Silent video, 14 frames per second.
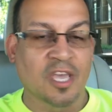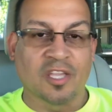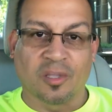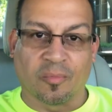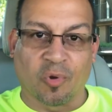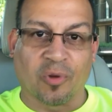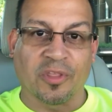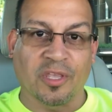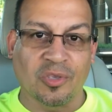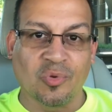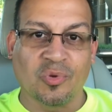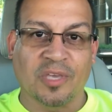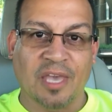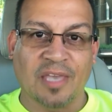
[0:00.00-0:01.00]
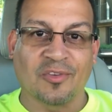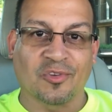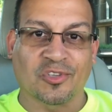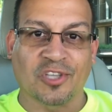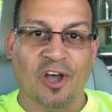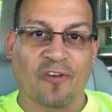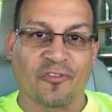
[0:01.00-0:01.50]
the more that you get
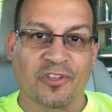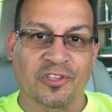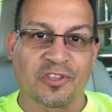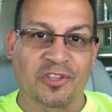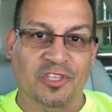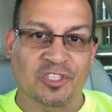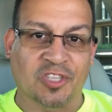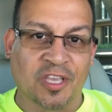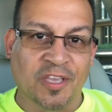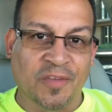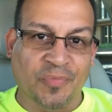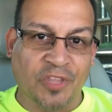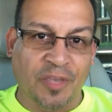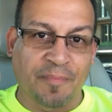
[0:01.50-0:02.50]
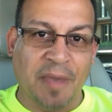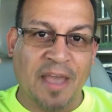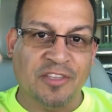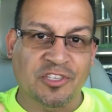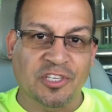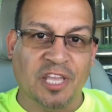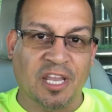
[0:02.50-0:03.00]
yourself into this
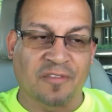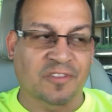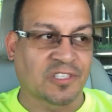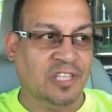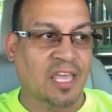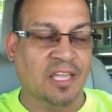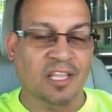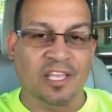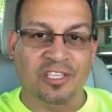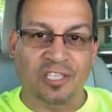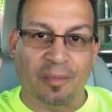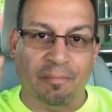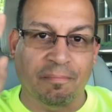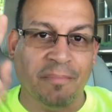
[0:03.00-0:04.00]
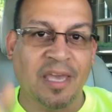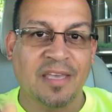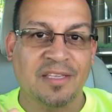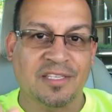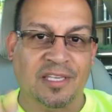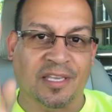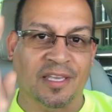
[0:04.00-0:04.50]
imaginative state, it's
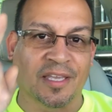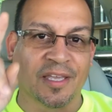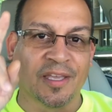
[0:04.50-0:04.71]
amazing,